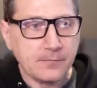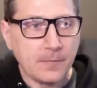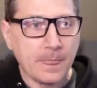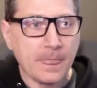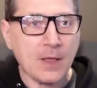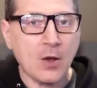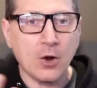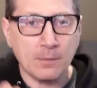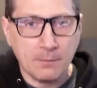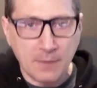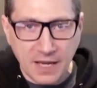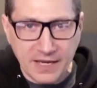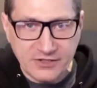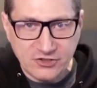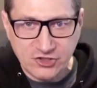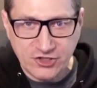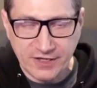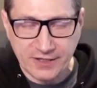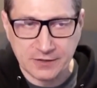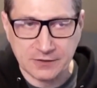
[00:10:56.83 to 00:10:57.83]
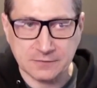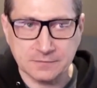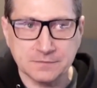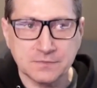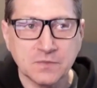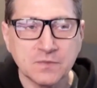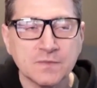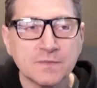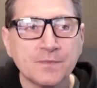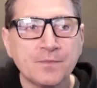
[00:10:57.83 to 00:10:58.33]
on my channel
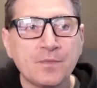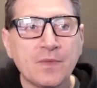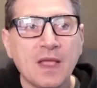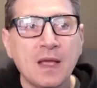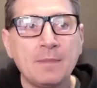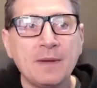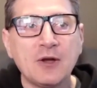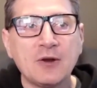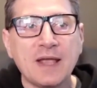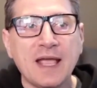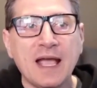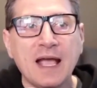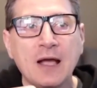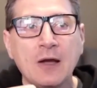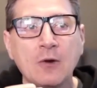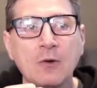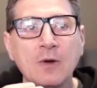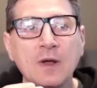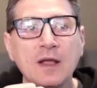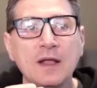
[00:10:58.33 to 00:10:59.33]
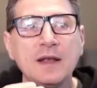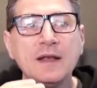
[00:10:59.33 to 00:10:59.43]
about how